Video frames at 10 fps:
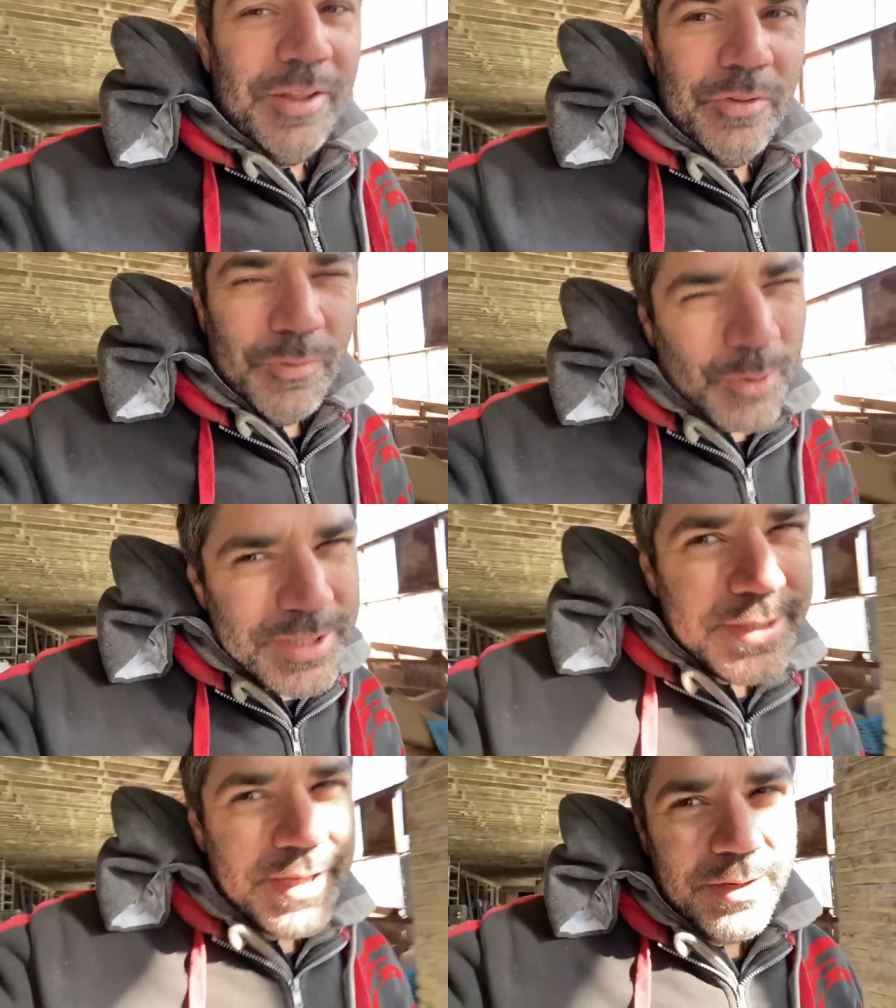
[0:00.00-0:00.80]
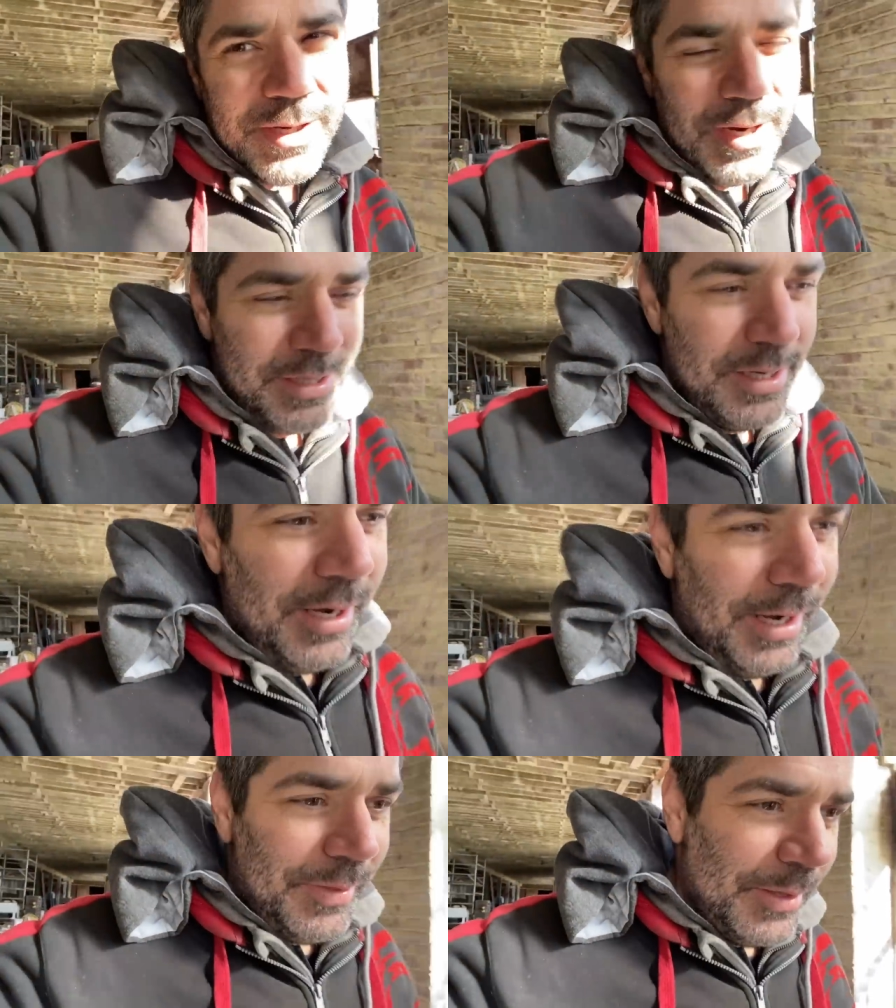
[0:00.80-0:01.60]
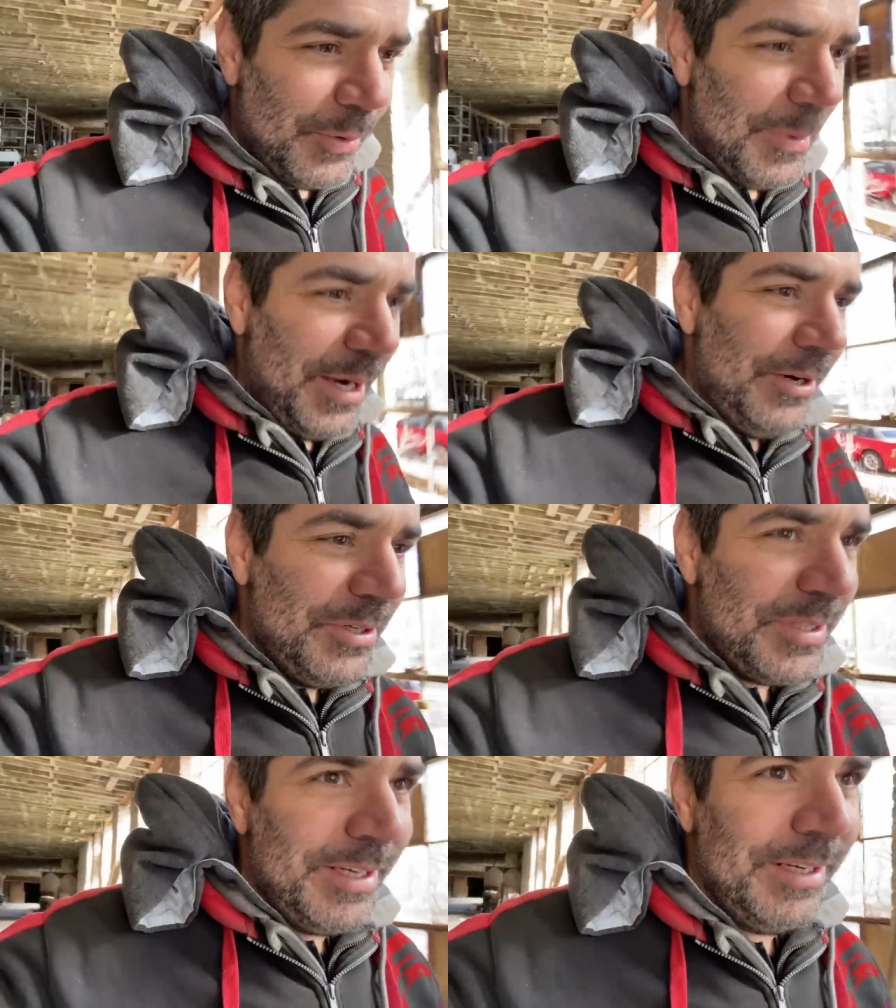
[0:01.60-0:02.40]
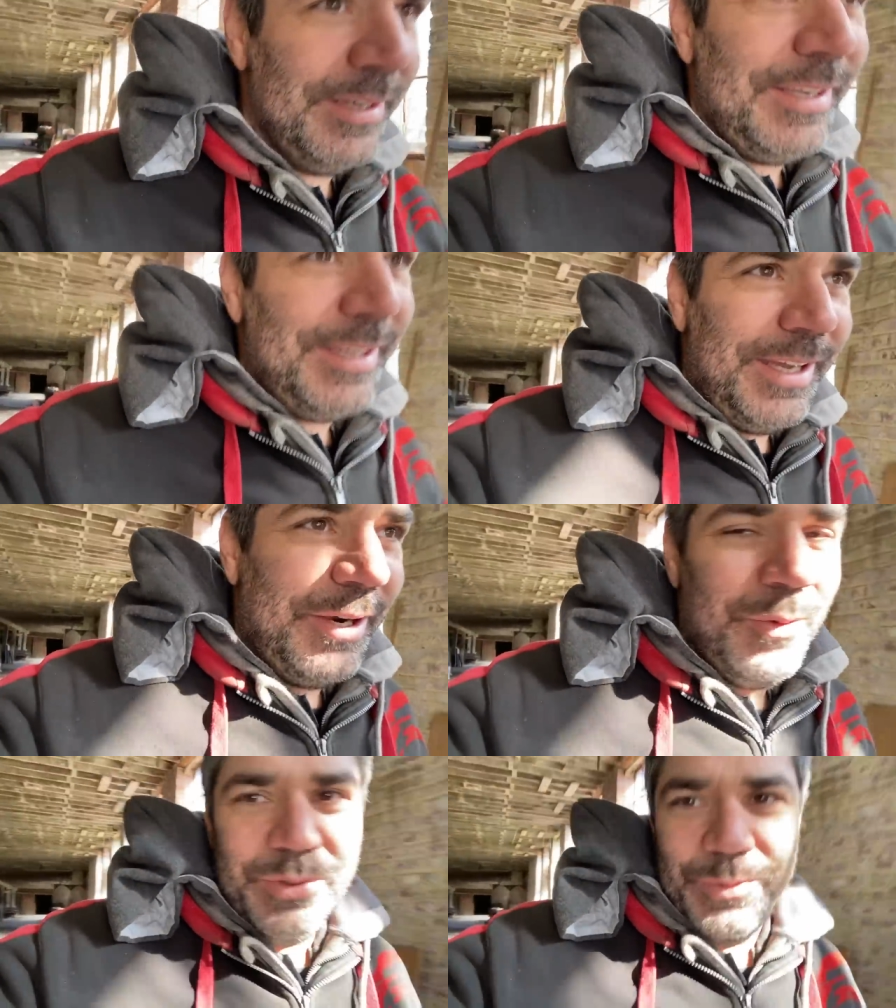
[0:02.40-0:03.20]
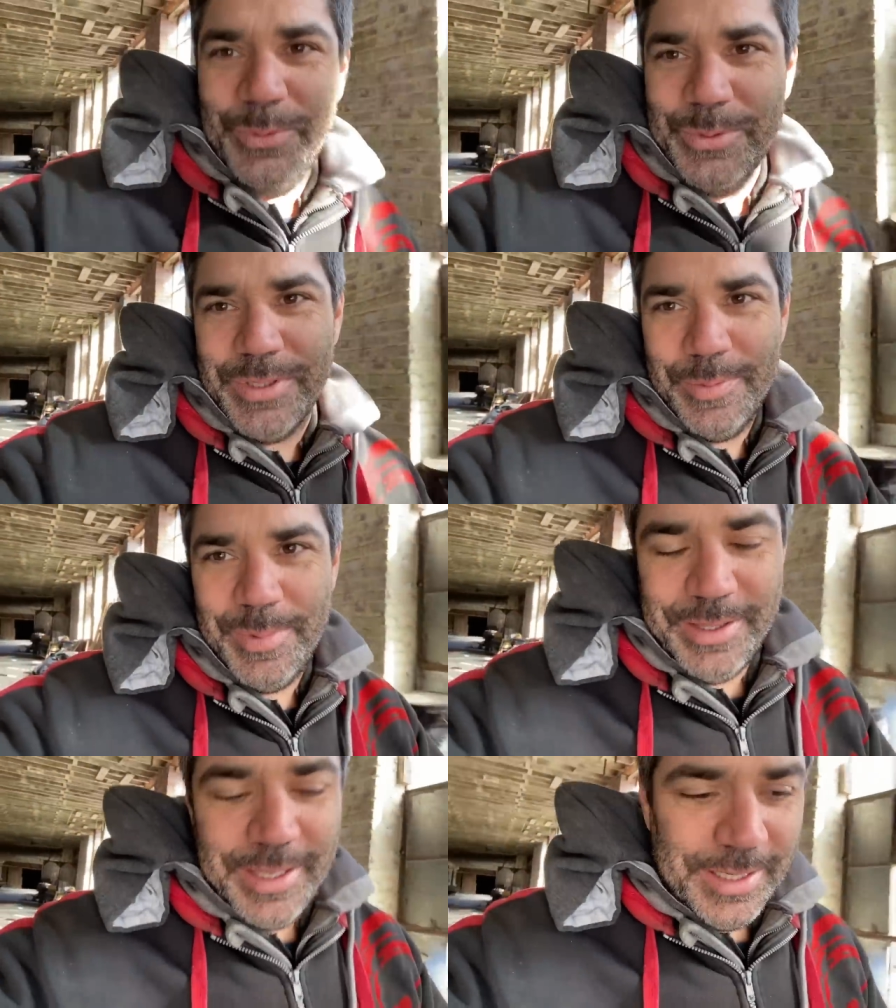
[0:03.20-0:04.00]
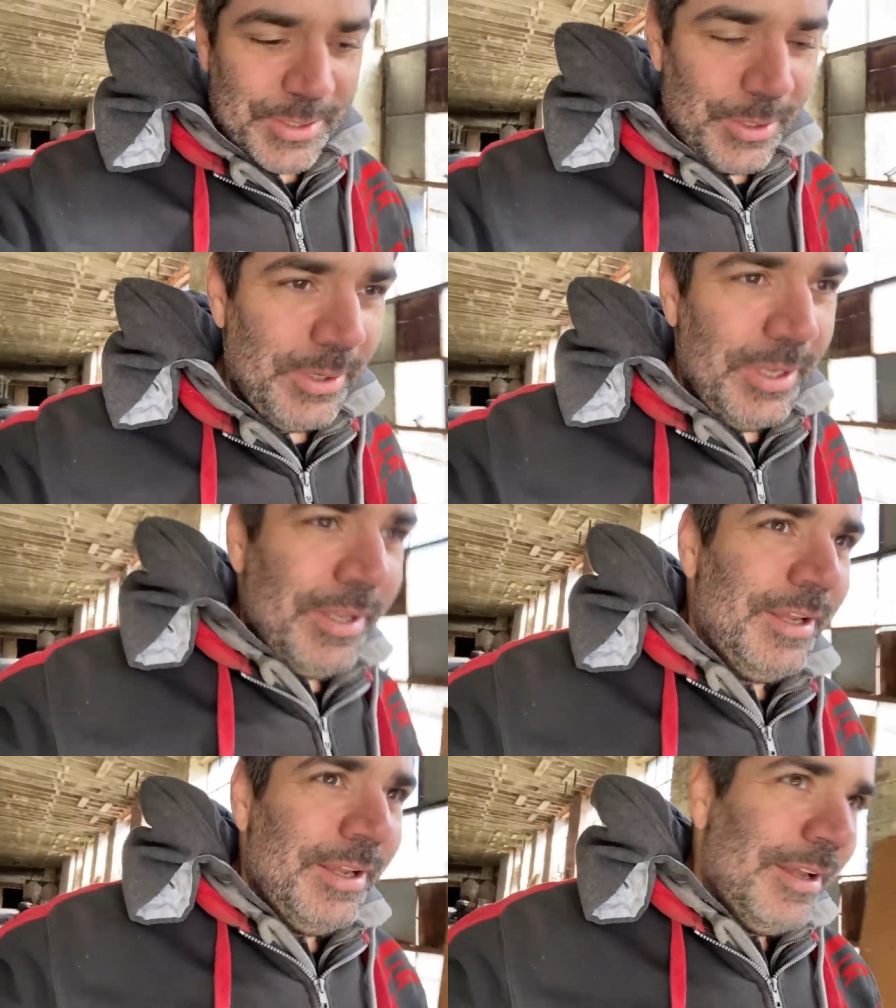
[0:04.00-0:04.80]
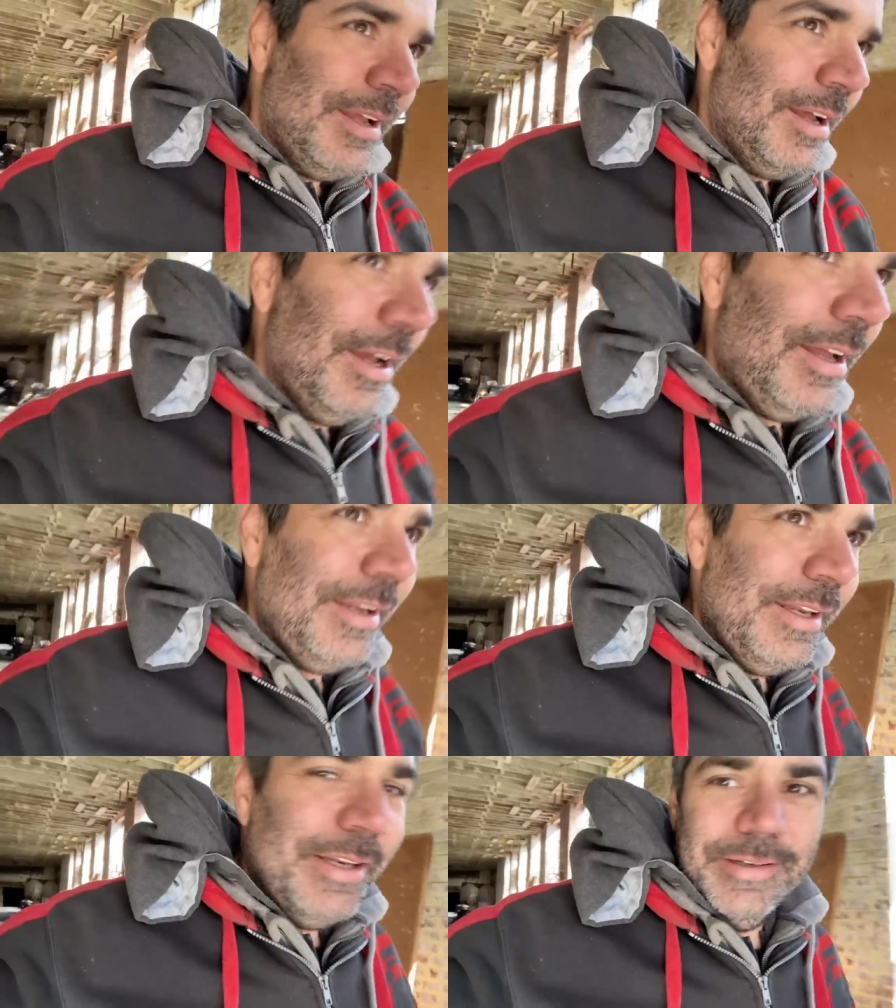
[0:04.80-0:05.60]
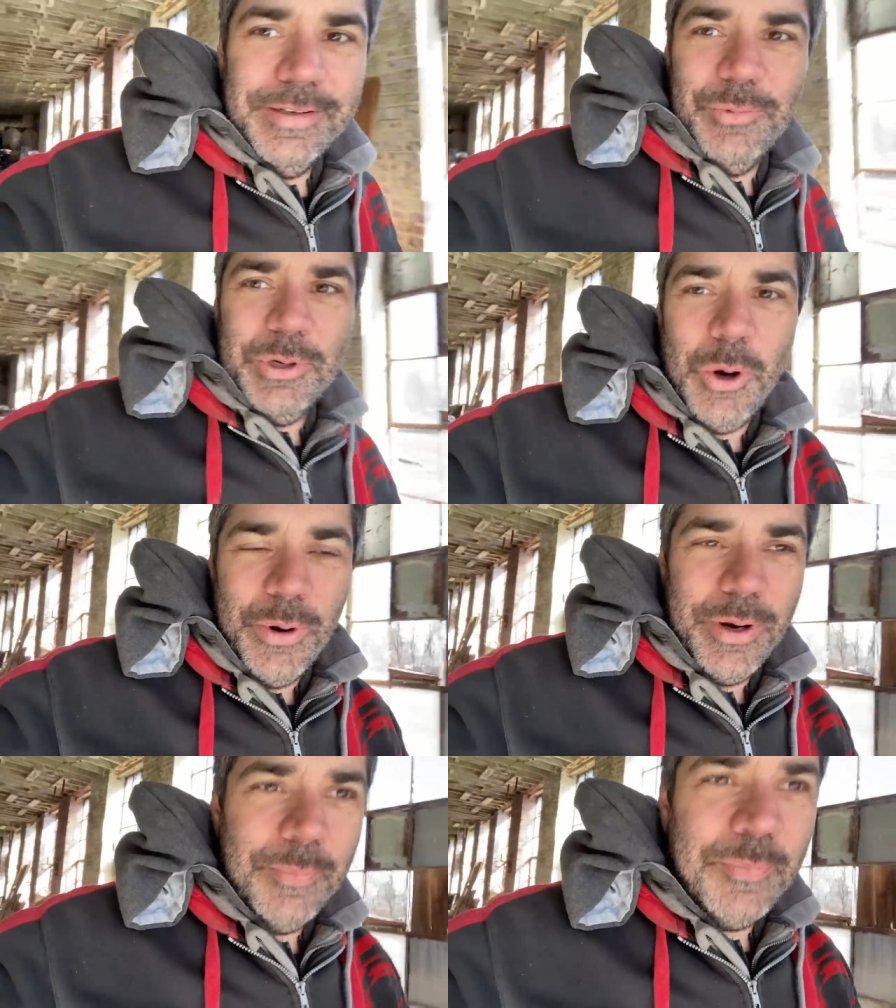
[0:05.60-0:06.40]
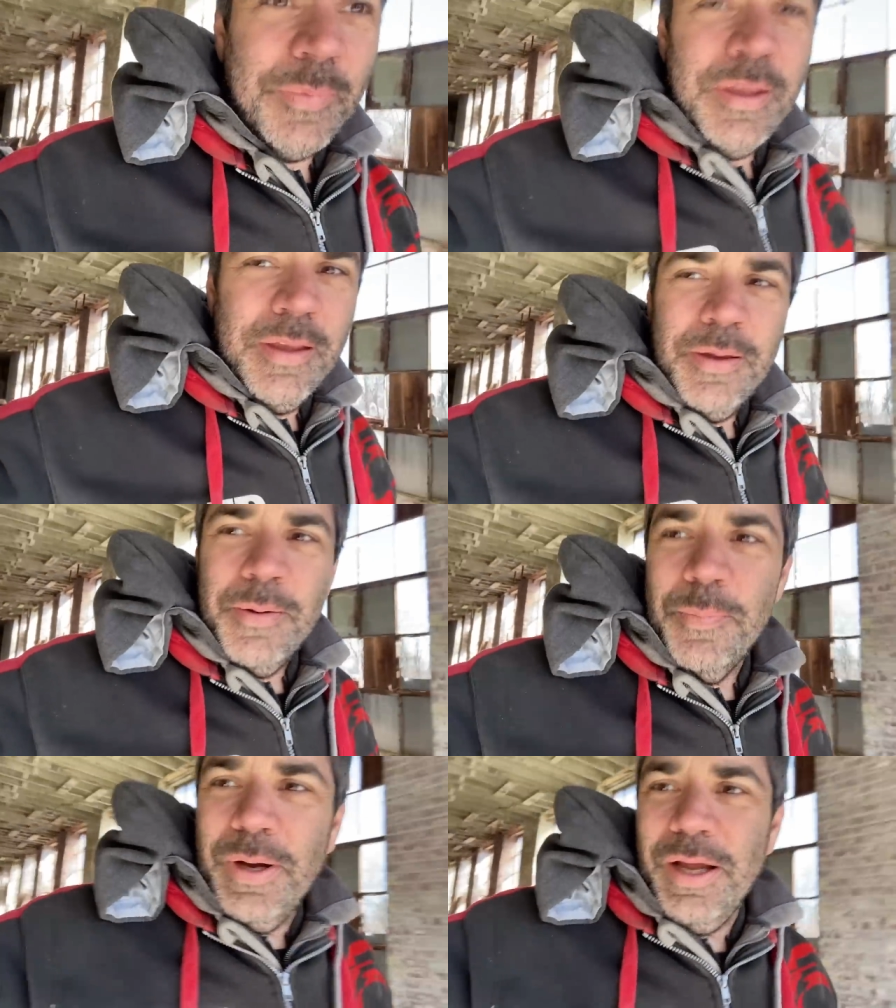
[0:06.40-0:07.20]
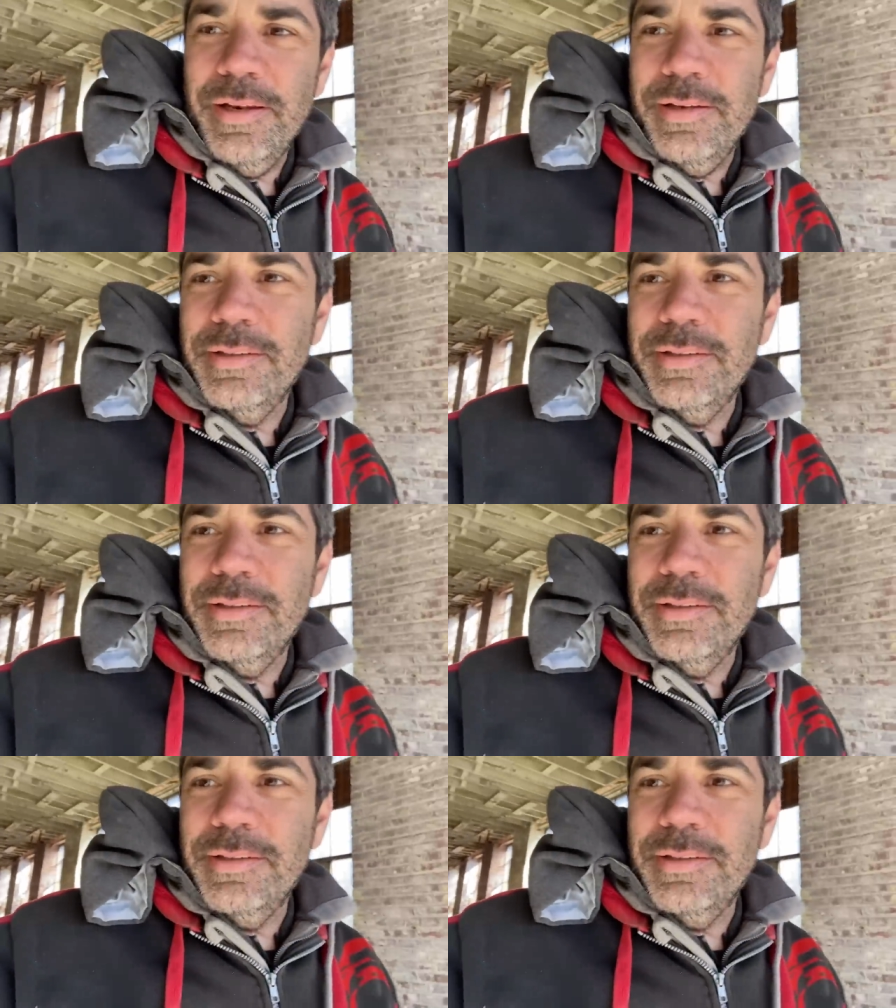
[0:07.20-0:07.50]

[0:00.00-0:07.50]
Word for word: their voices sounded kind of young. I think they were minors and uh, I don't know what the rules are about that. So uh, I didn't record them, but